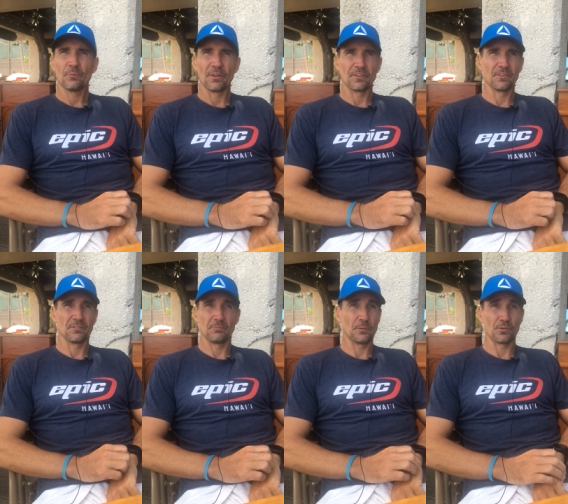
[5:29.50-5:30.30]
Whether
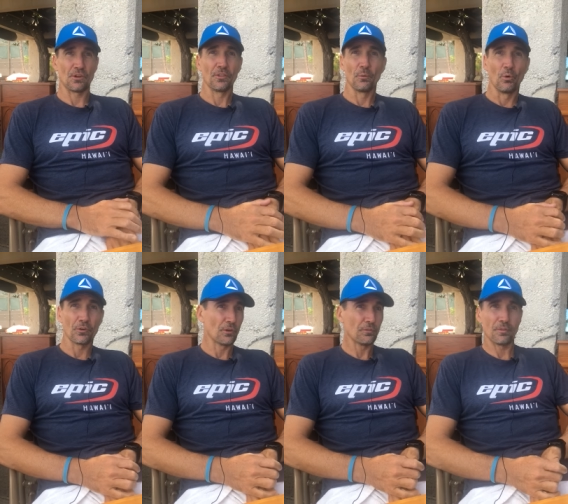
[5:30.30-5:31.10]
it was on the
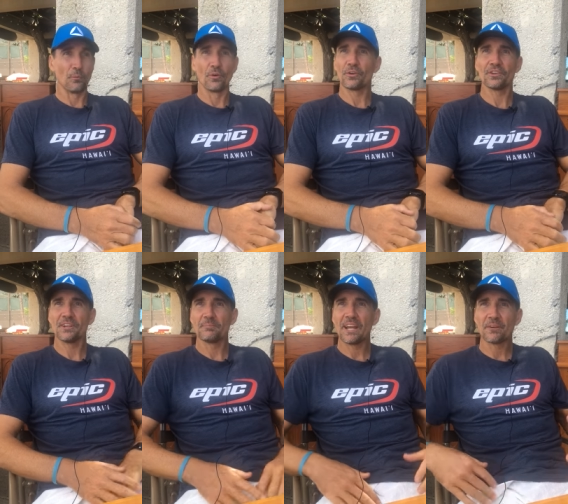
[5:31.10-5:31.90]
water, off the water, it
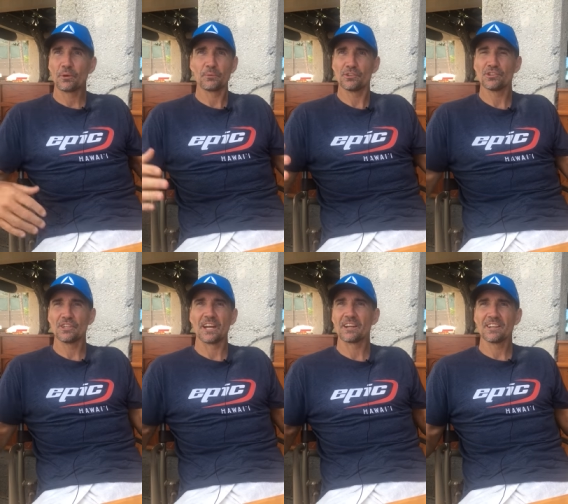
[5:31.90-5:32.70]
didn't matter. We were just young.